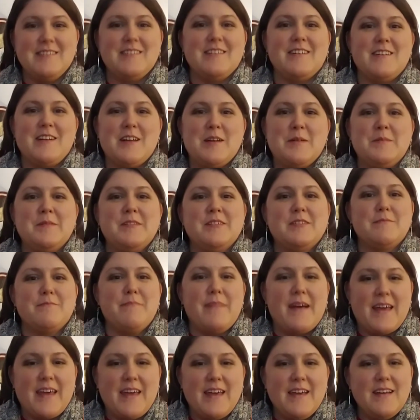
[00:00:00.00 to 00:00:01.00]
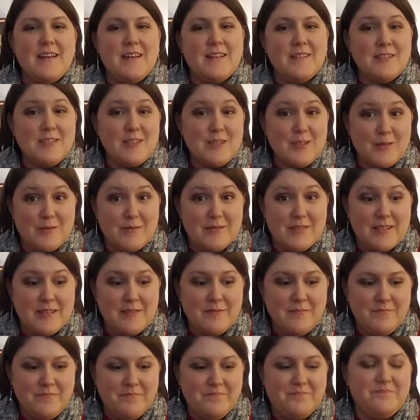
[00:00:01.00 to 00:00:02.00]
Their name is Beckett and
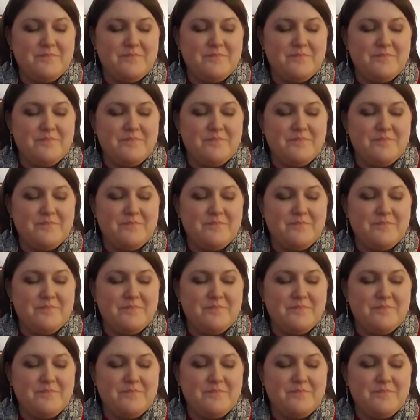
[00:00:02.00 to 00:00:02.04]
Susan.